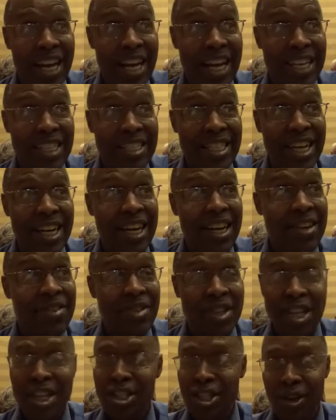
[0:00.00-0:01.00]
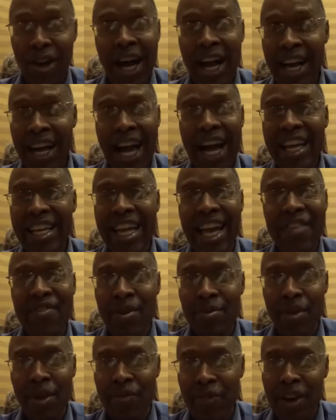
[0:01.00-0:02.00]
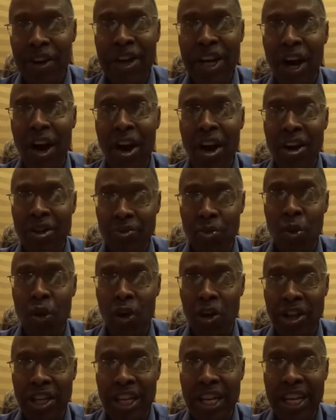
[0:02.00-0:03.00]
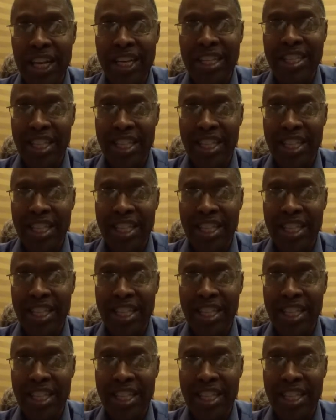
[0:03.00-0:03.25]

And so I gave him a very hard warning,